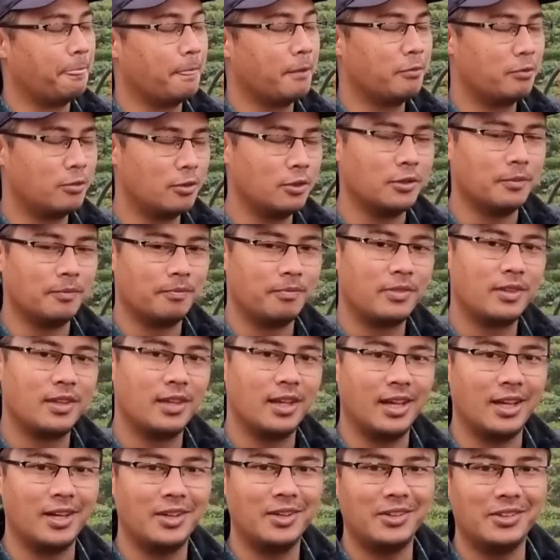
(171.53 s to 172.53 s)
flow.
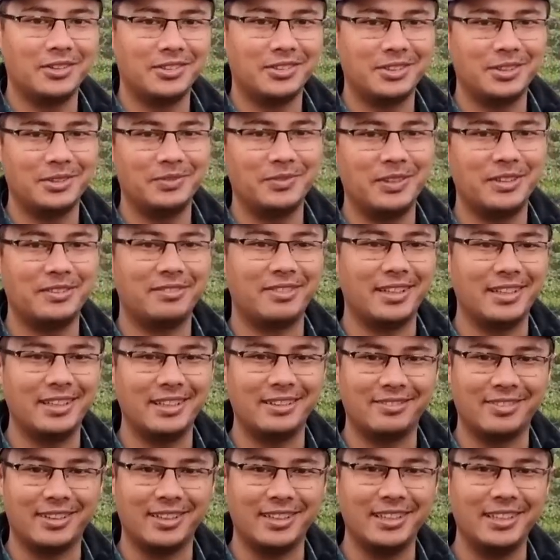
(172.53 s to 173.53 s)
Head loss, you may find
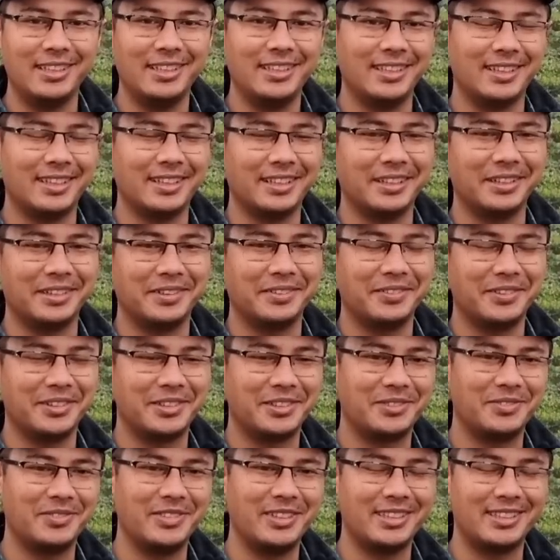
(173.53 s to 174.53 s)
it funny,
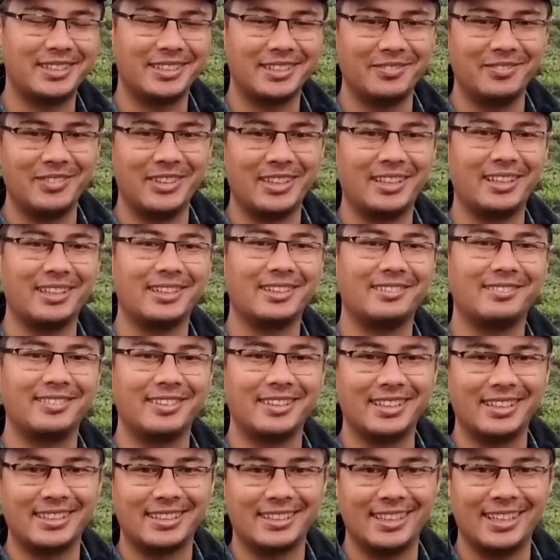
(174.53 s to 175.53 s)
which means you may think of
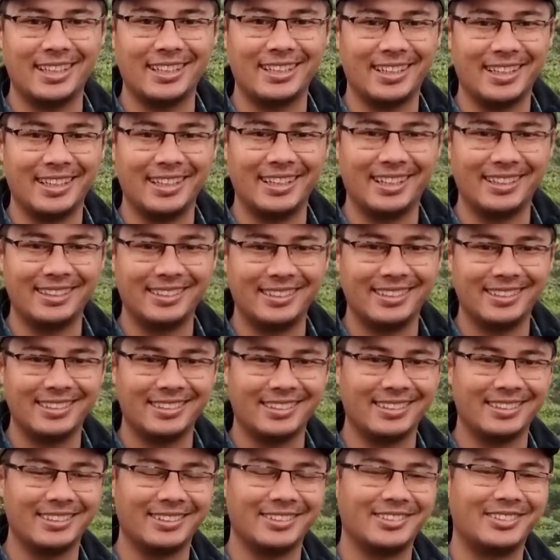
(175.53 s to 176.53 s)
it as like headhunters
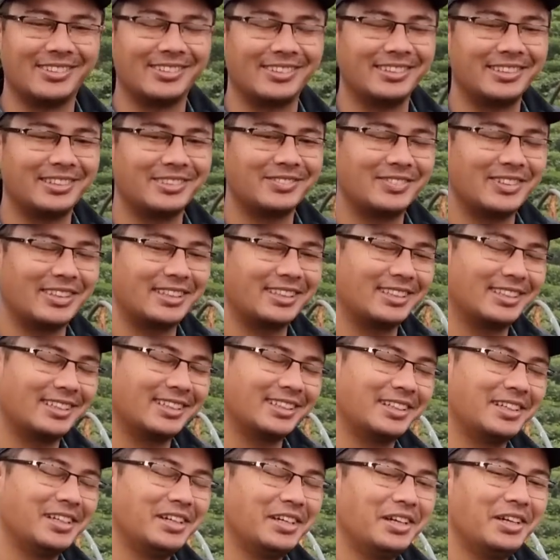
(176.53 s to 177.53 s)
in the northeast, but
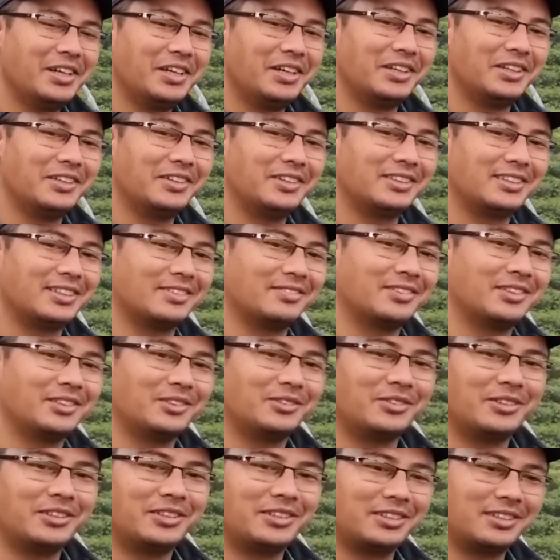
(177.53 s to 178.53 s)
it's
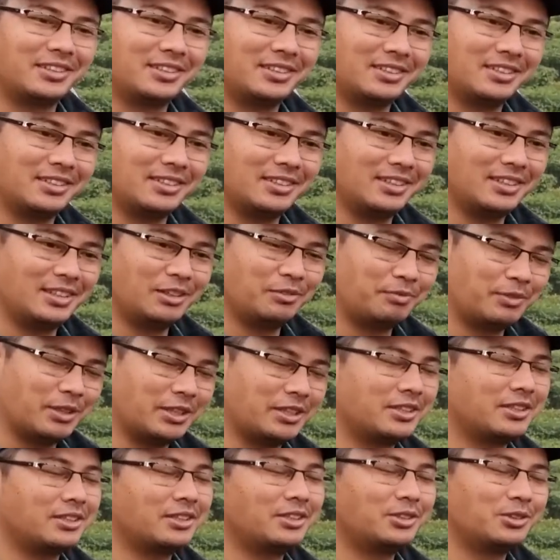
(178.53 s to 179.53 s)
something which the
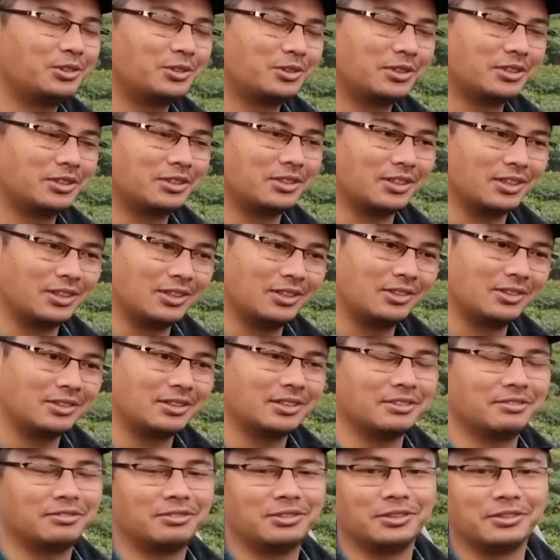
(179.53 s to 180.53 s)
pressure loses along
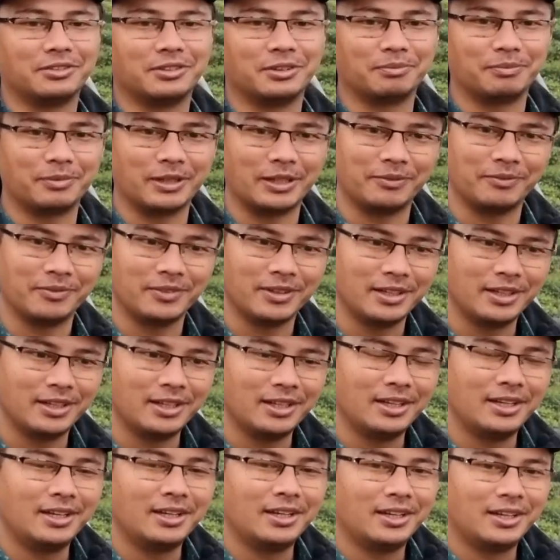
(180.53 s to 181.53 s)
the flow of the pipe.
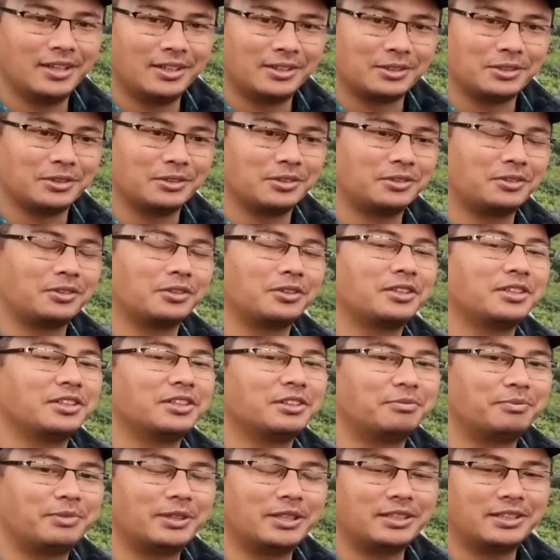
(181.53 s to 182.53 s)
So talking
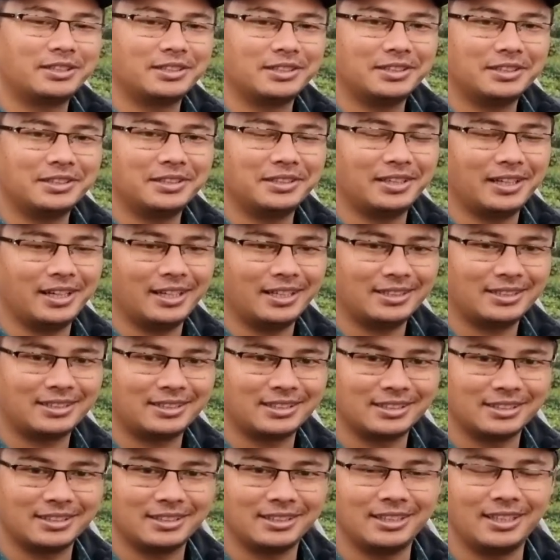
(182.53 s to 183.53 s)
of pressure,
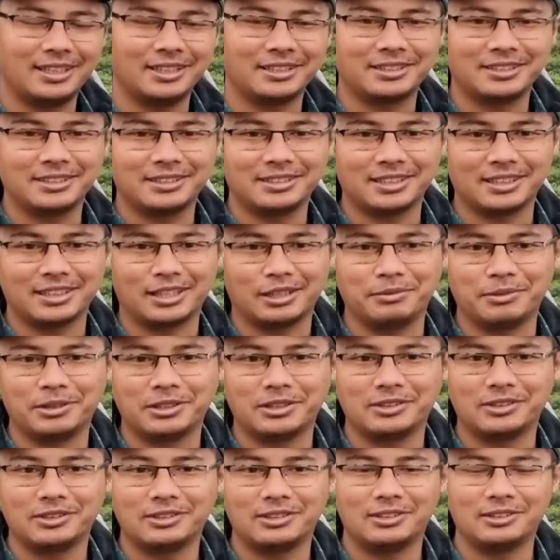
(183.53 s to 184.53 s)
as elections are coming
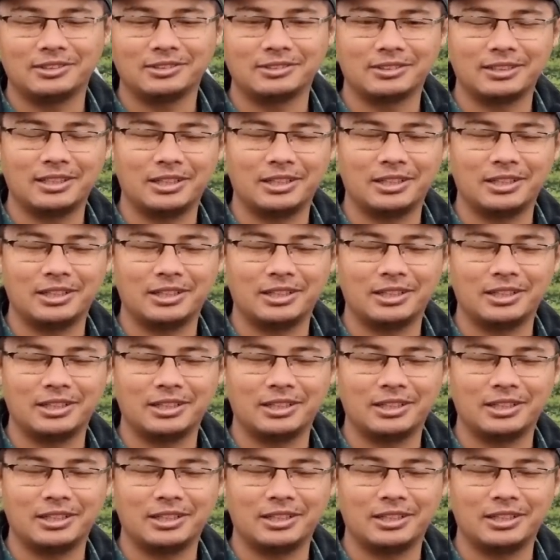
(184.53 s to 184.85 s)
on along